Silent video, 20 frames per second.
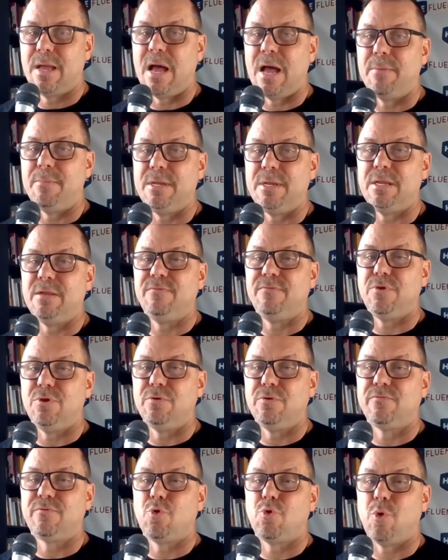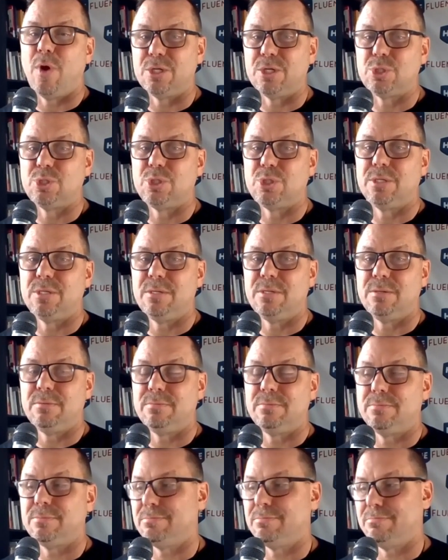How many of you have questioned
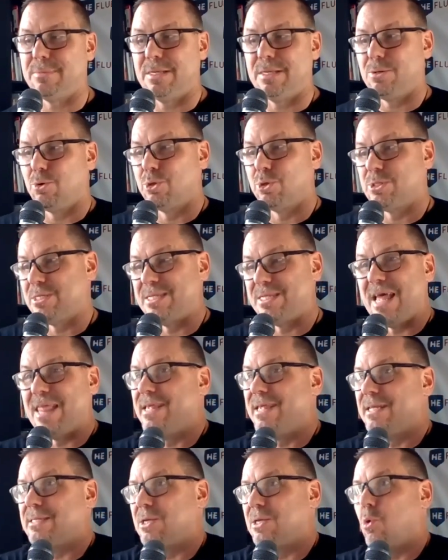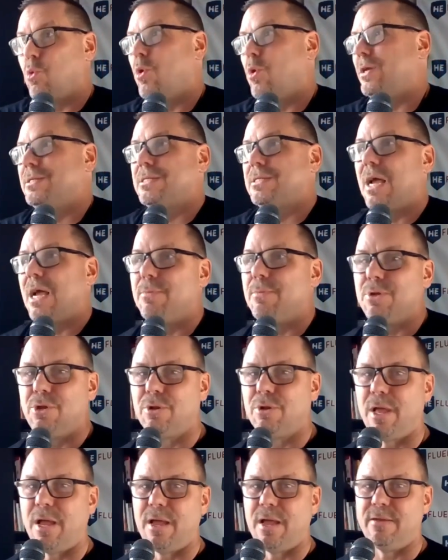or said this at one time in
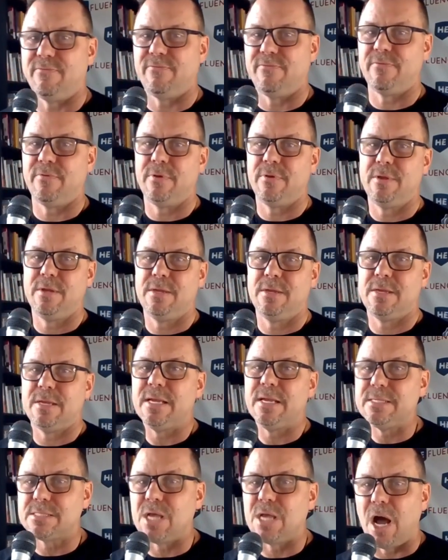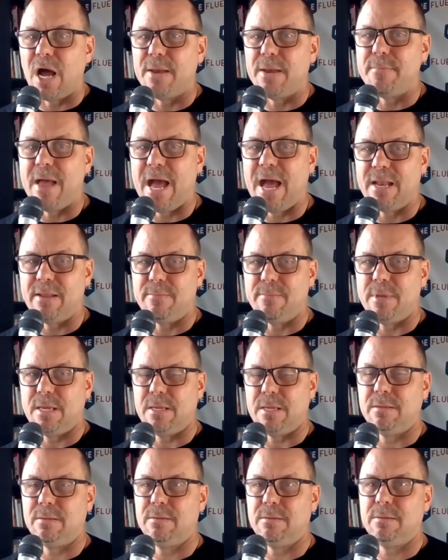your life? Is God mad at
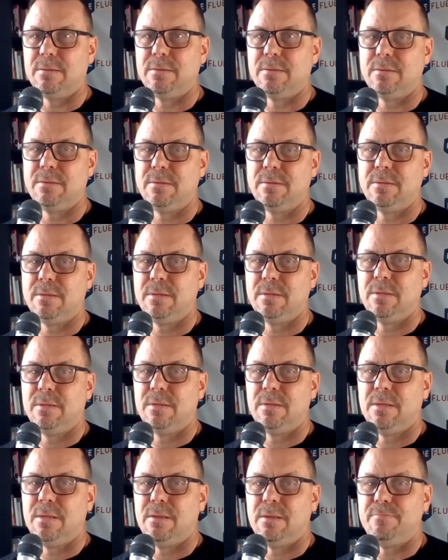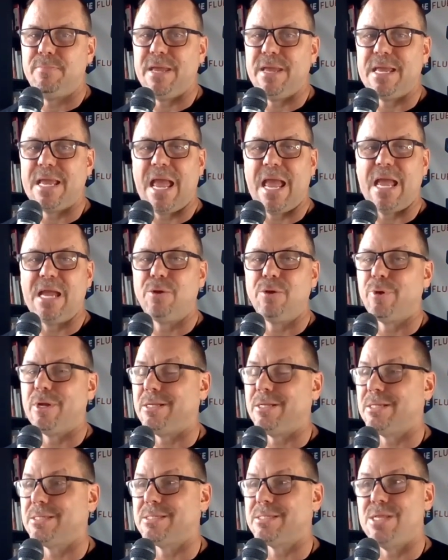me? being
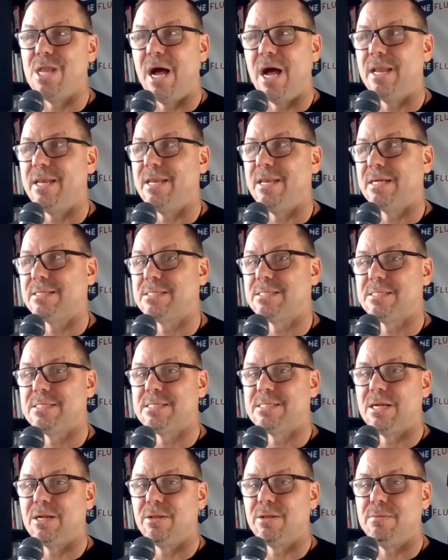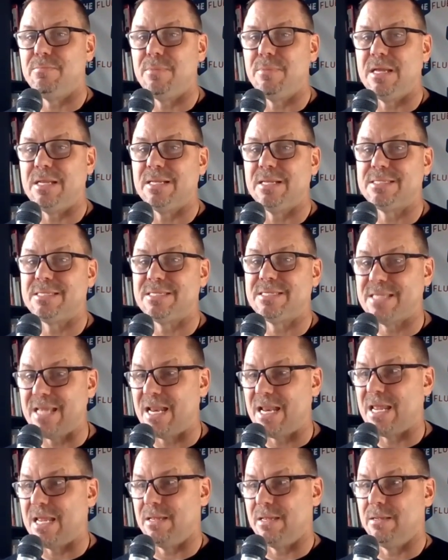angry does not necessarily mean it's
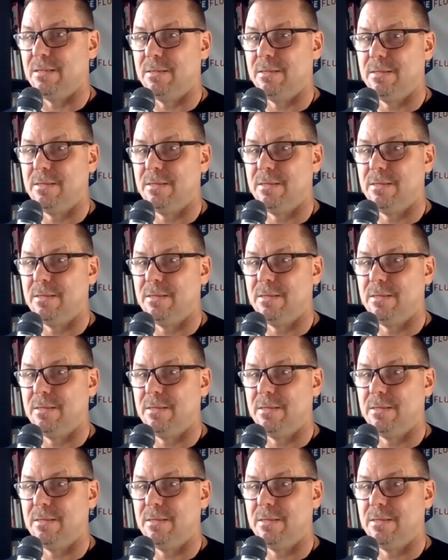sinning.